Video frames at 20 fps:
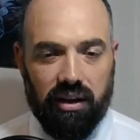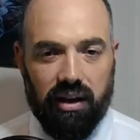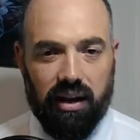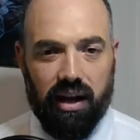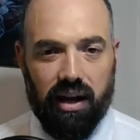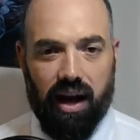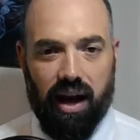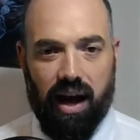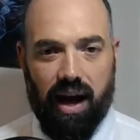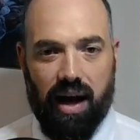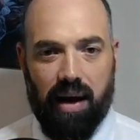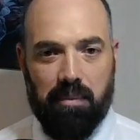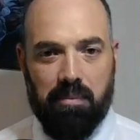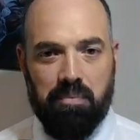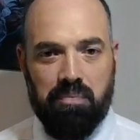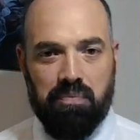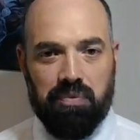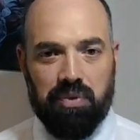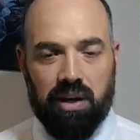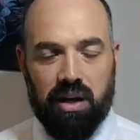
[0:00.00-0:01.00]

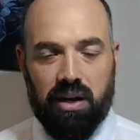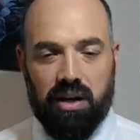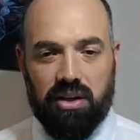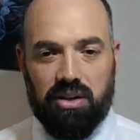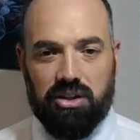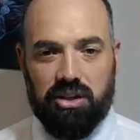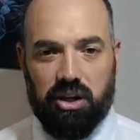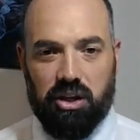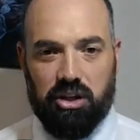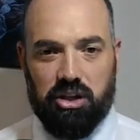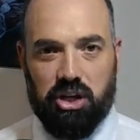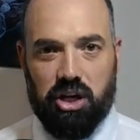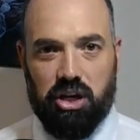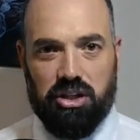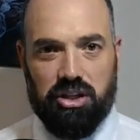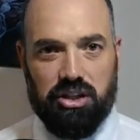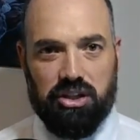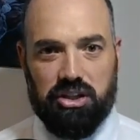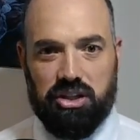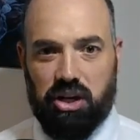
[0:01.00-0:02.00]
So the church is
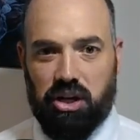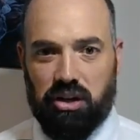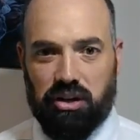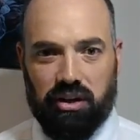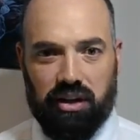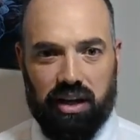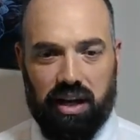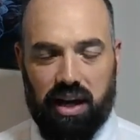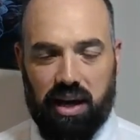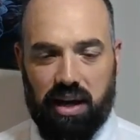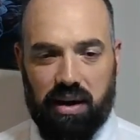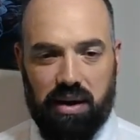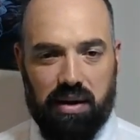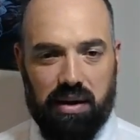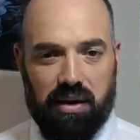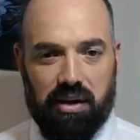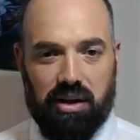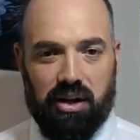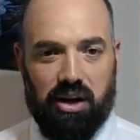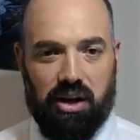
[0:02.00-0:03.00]
certainly,
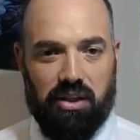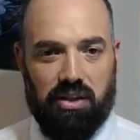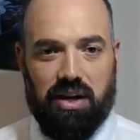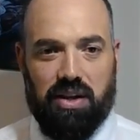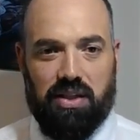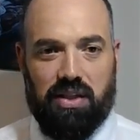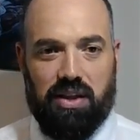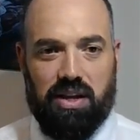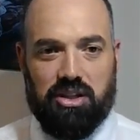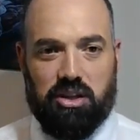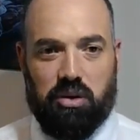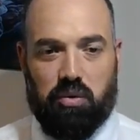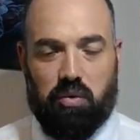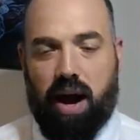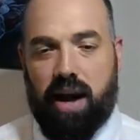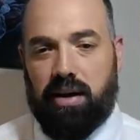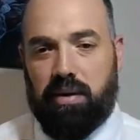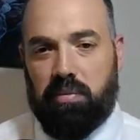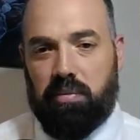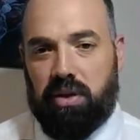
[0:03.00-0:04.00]
these are
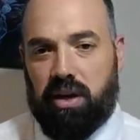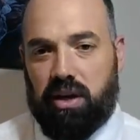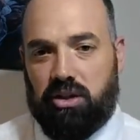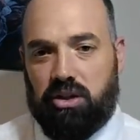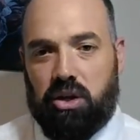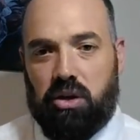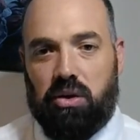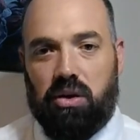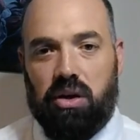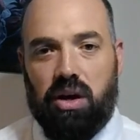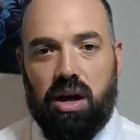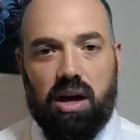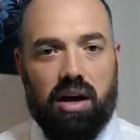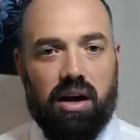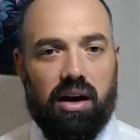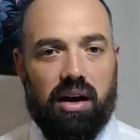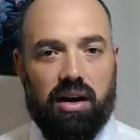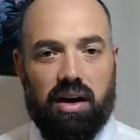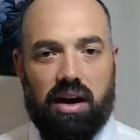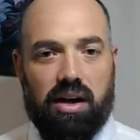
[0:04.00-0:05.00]
random things. Who,
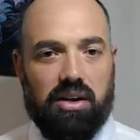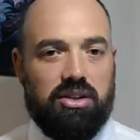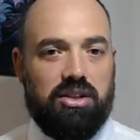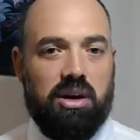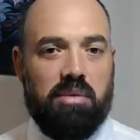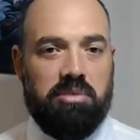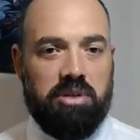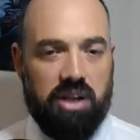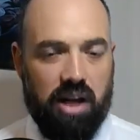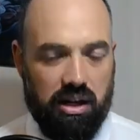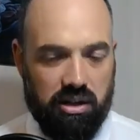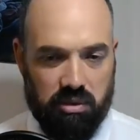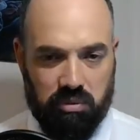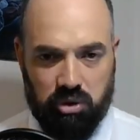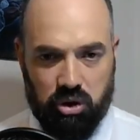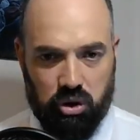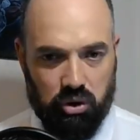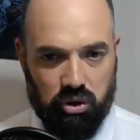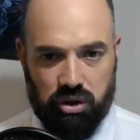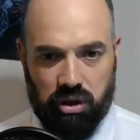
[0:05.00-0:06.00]
at some stage, I'm sure
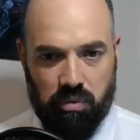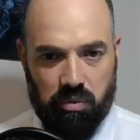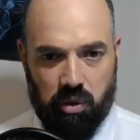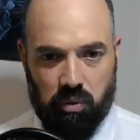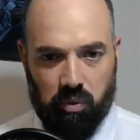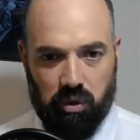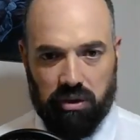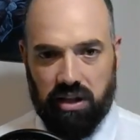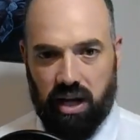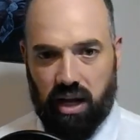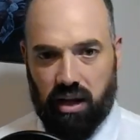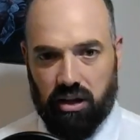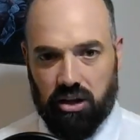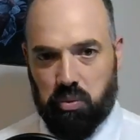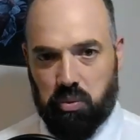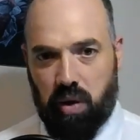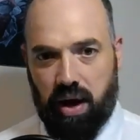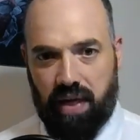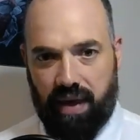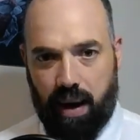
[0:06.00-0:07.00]
someone will tell us where
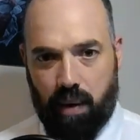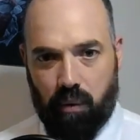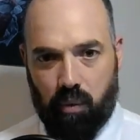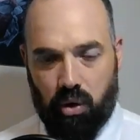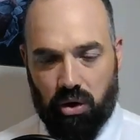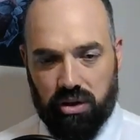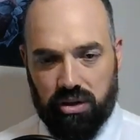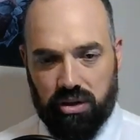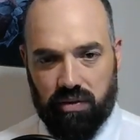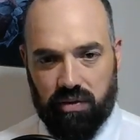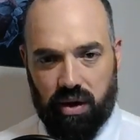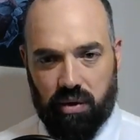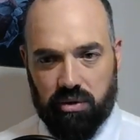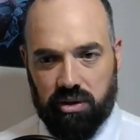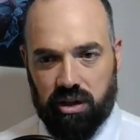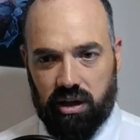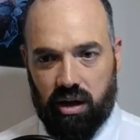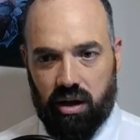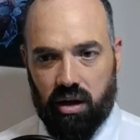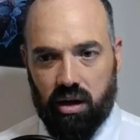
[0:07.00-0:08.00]
that was, if that was in
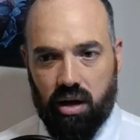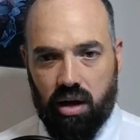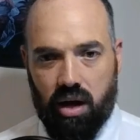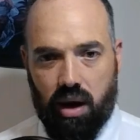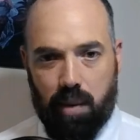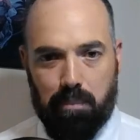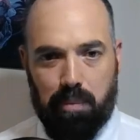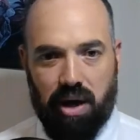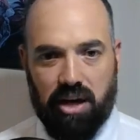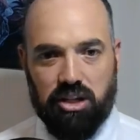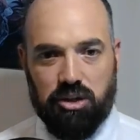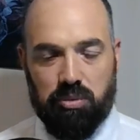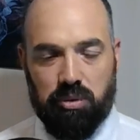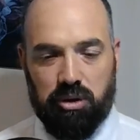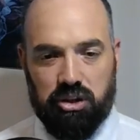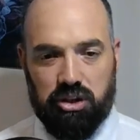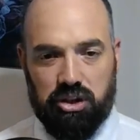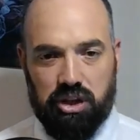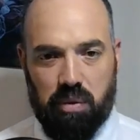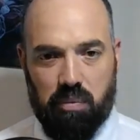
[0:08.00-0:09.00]
a basement
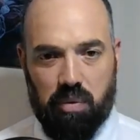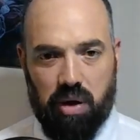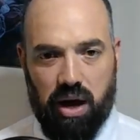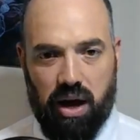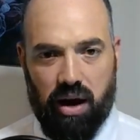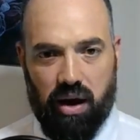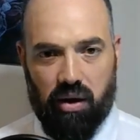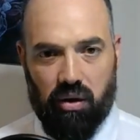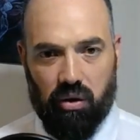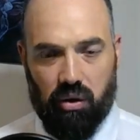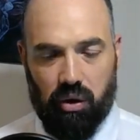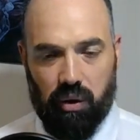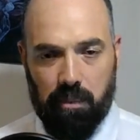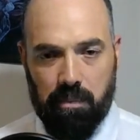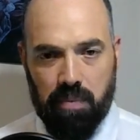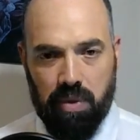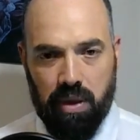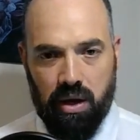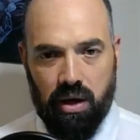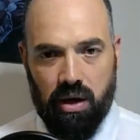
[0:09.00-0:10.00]
somewhere, or
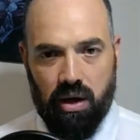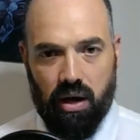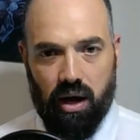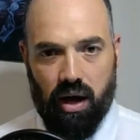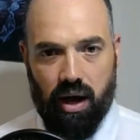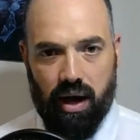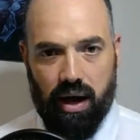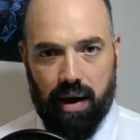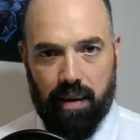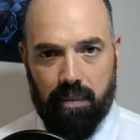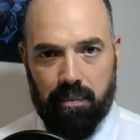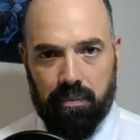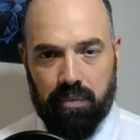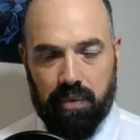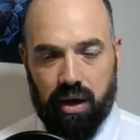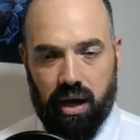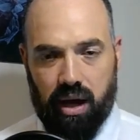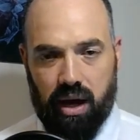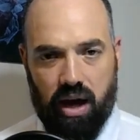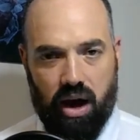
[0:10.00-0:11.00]

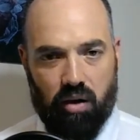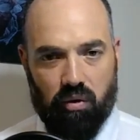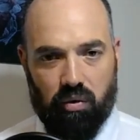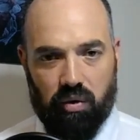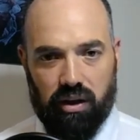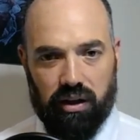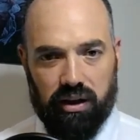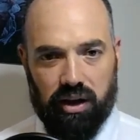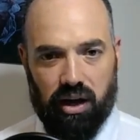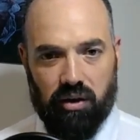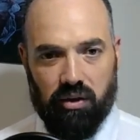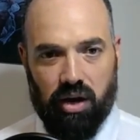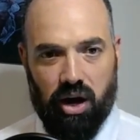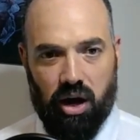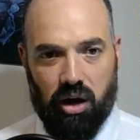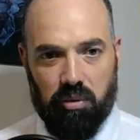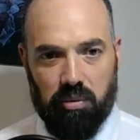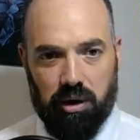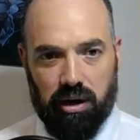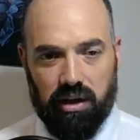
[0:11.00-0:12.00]
I really don't know,
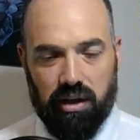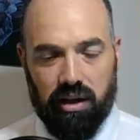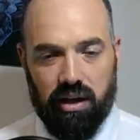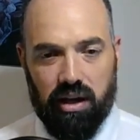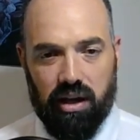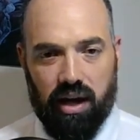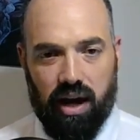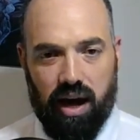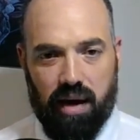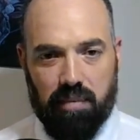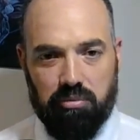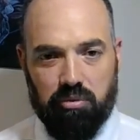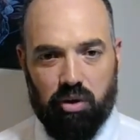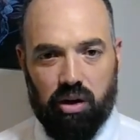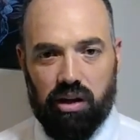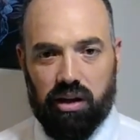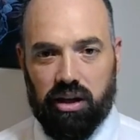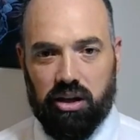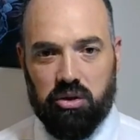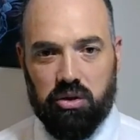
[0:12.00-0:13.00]
but really
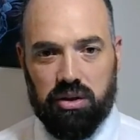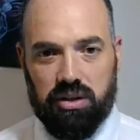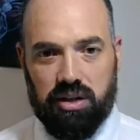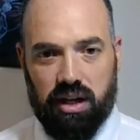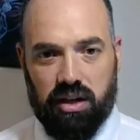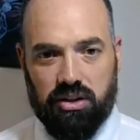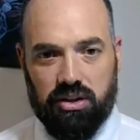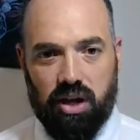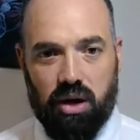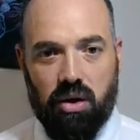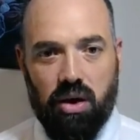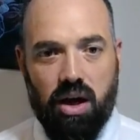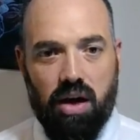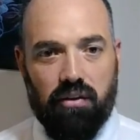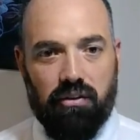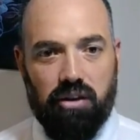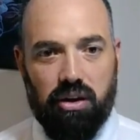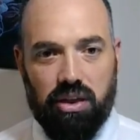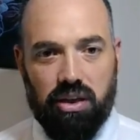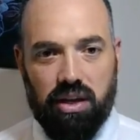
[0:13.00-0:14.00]
interesting. So a few
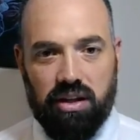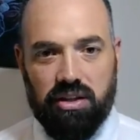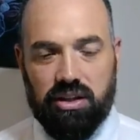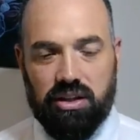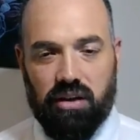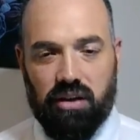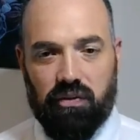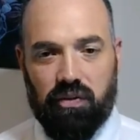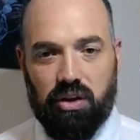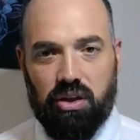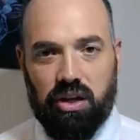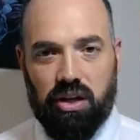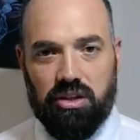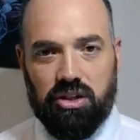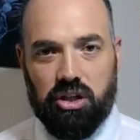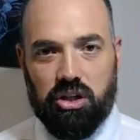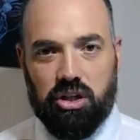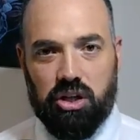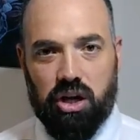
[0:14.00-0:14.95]
things to show.